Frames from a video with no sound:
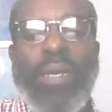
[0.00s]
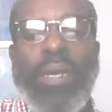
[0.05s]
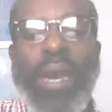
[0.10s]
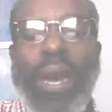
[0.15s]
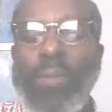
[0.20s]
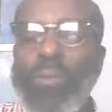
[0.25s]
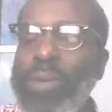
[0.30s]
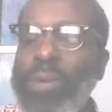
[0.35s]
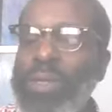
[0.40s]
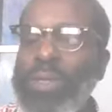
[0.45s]
I
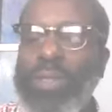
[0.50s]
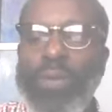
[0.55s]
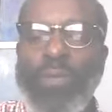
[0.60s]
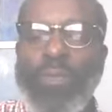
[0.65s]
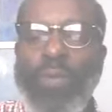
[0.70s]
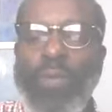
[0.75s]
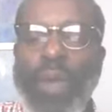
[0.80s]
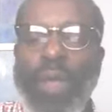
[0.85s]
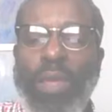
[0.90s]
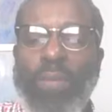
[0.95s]
want you to
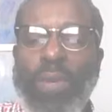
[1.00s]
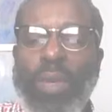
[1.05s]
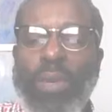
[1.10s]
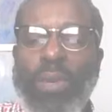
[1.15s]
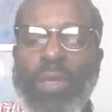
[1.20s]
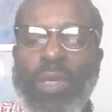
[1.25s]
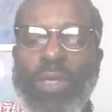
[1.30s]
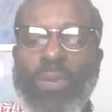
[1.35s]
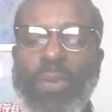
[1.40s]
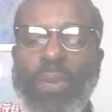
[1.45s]
follow me on
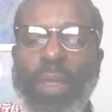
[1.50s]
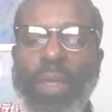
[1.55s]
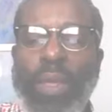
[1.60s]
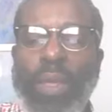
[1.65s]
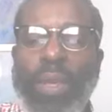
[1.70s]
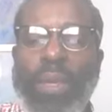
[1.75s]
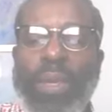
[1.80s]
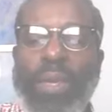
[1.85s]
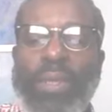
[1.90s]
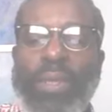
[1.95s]
this one.
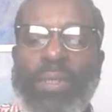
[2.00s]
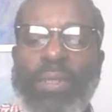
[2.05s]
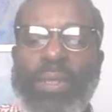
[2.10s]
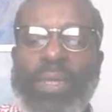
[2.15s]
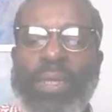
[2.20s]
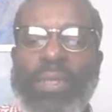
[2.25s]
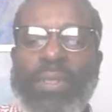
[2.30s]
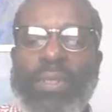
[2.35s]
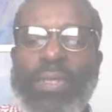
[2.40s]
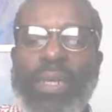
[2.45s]
It
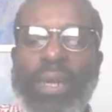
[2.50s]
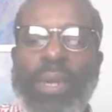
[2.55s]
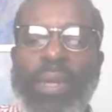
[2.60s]
says,